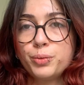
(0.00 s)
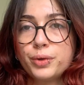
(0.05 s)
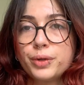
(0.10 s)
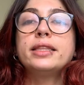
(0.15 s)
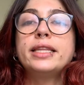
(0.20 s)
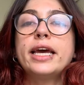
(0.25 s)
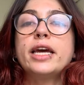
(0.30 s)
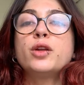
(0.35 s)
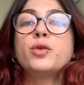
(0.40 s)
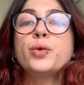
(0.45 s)

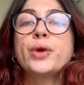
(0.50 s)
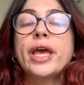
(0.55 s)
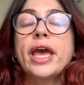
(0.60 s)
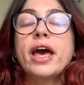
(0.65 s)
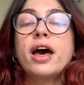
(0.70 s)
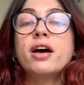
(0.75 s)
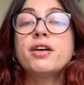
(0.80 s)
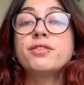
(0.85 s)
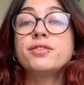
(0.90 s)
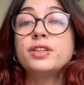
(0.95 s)
Then we
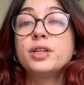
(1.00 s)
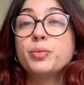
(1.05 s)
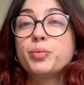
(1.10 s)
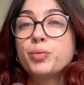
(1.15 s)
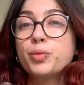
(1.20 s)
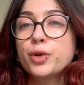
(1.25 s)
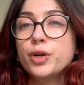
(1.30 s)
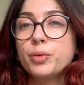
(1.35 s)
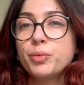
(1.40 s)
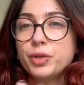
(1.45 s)
have the
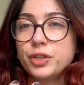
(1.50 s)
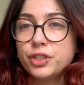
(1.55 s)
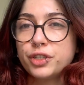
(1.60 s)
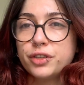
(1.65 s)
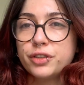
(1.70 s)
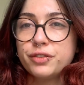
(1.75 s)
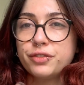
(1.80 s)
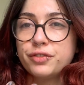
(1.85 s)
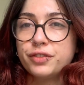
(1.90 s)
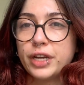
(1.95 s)

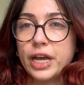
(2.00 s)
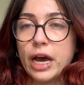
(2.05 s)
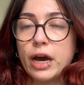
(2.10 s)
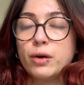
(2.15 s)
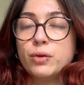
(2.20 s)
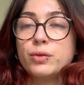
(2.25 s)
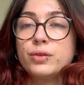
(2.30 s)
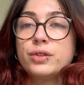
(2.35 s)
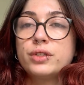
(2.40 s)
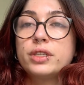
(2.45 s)
primitive
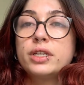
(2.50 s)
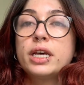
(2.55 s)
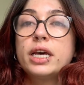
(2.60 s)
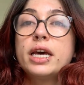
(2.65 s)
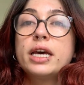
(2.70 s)
nouns.